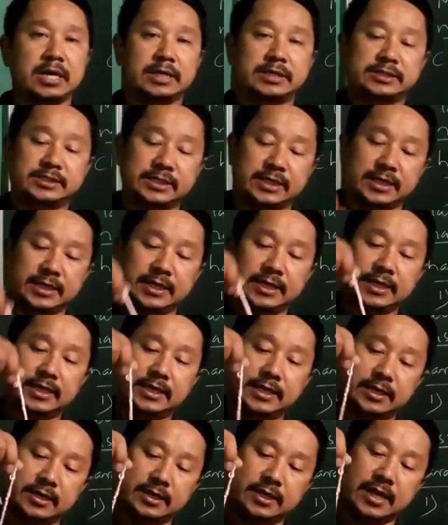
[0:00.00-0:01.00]
See,
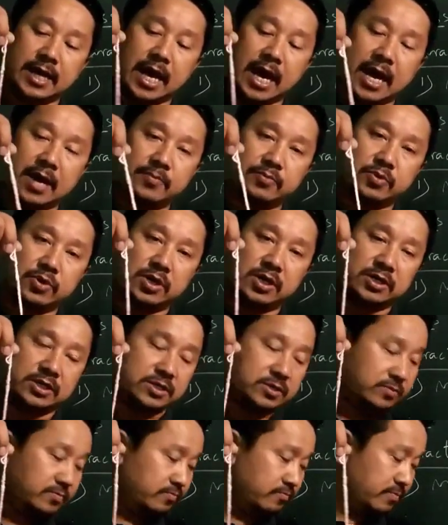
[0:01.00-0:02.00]
here I have got
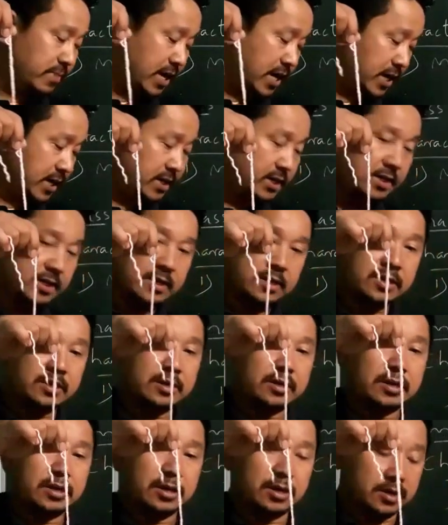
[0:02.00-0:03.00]
my
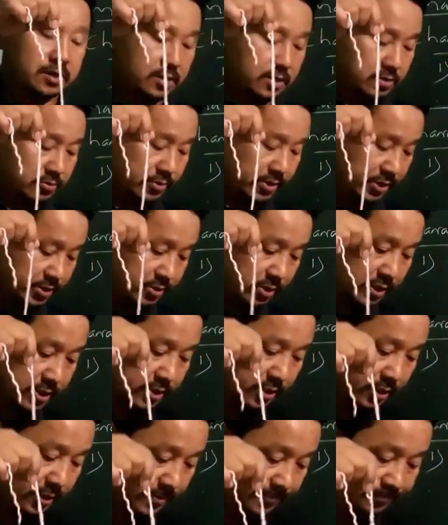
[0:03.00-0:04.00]
what you call
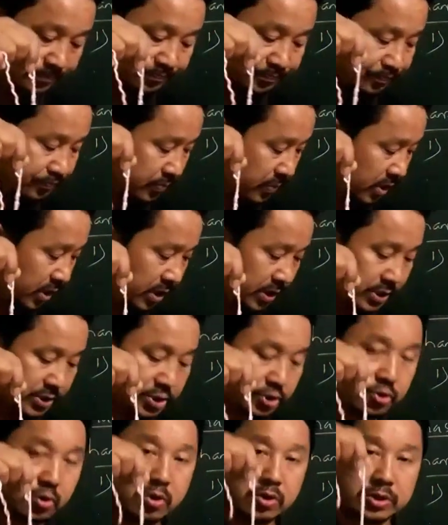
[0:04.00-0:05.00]
your
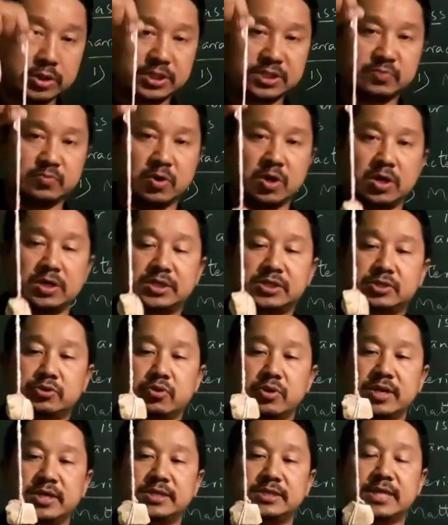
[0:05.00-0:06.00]
stone, small
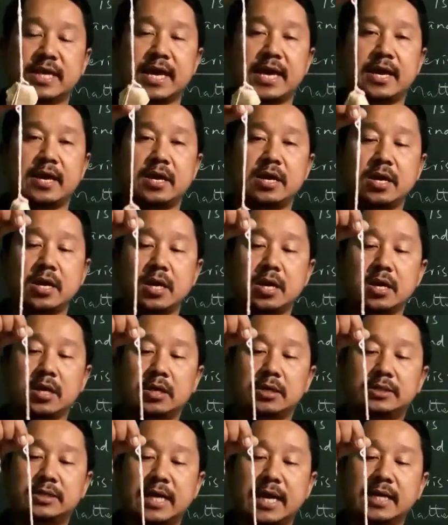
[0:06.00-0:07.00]
stone is there
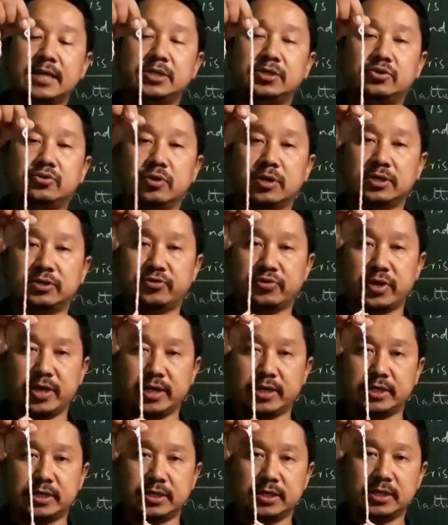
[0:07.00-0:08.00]
tied to a
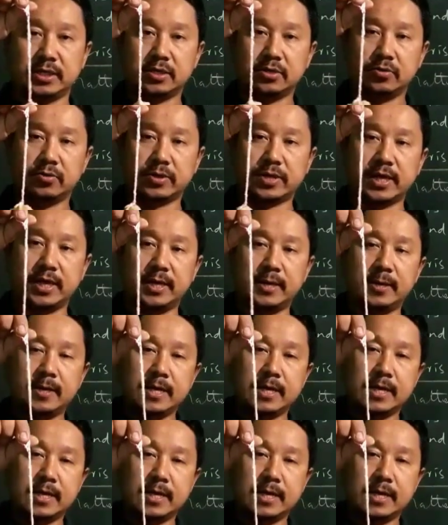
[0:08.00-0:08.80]
thread. Okay,